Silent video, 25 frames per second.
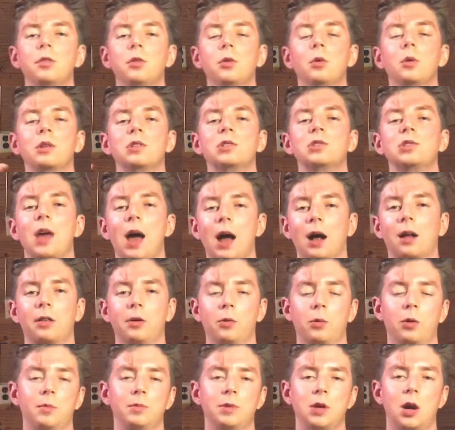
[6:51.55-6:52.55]
you know
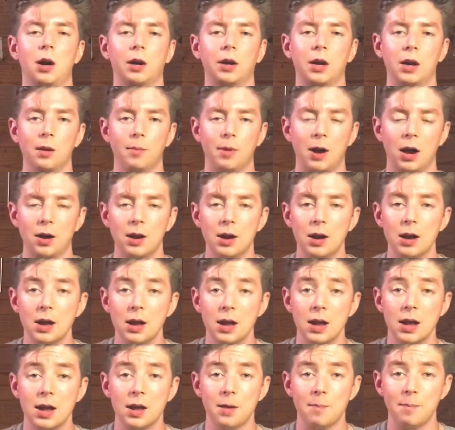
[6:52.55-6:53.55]
exactly what I'm talking about.
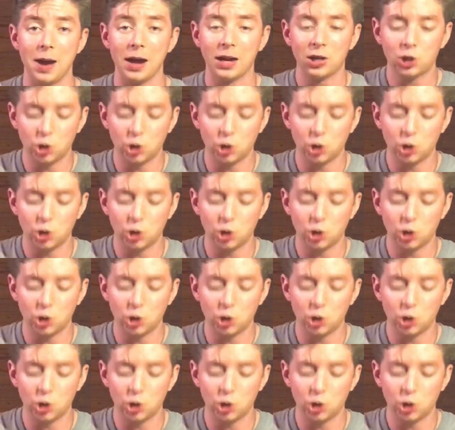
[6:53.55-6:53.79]
Make